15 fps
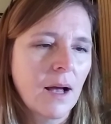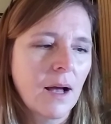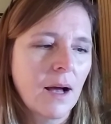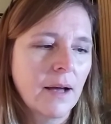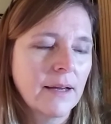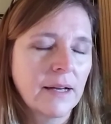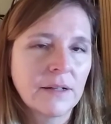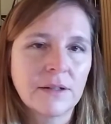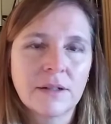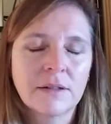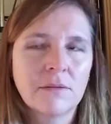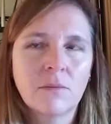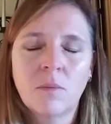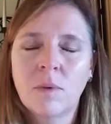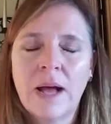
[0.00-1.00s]
I had
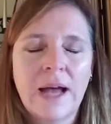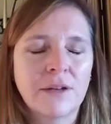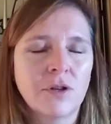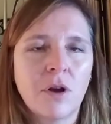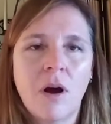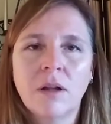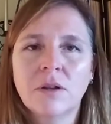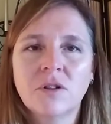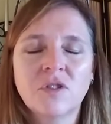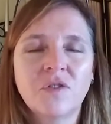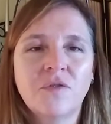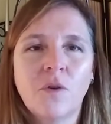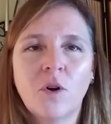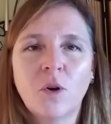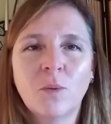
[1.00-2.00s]
had not looked
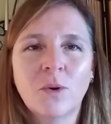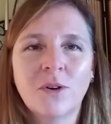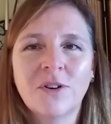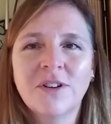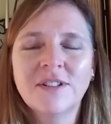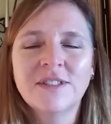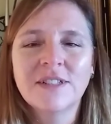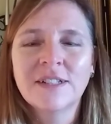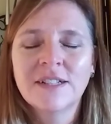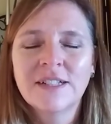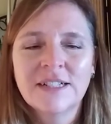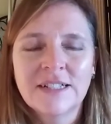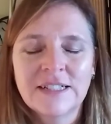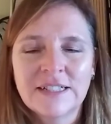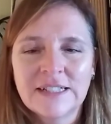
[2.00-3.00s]
forward
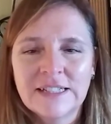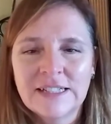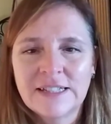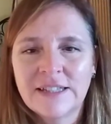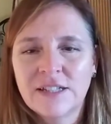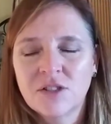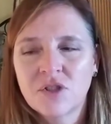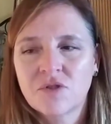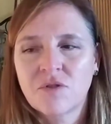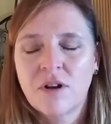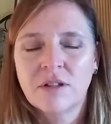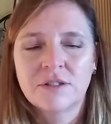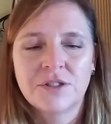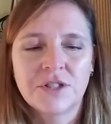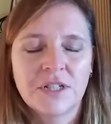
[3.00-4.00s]
in the
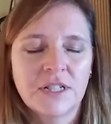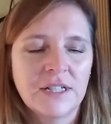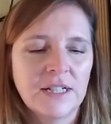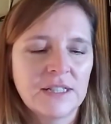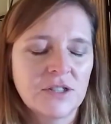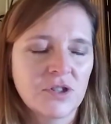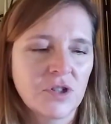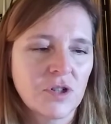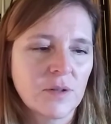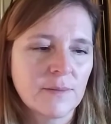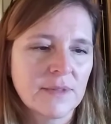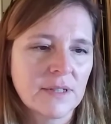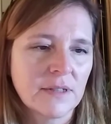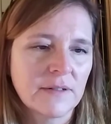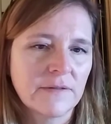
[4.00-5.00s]
astrology in
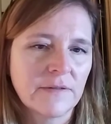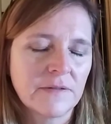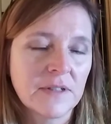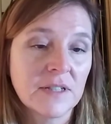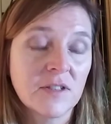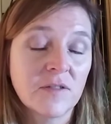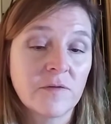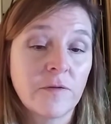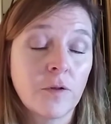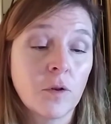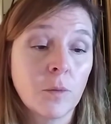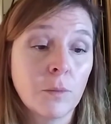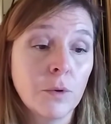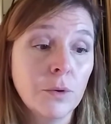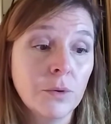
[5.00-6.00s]
terms of this full
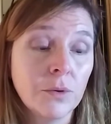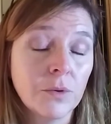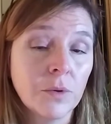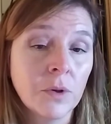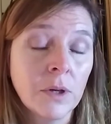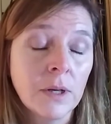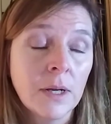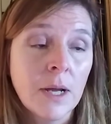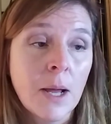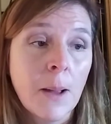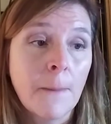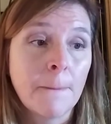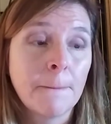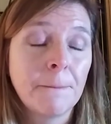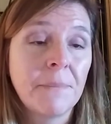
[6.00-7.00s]
moon,
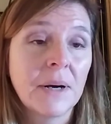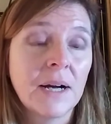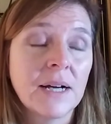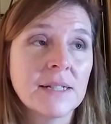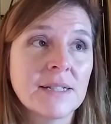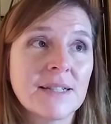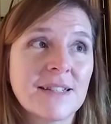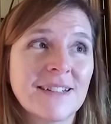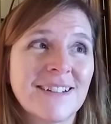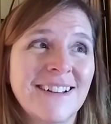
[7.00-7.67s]
but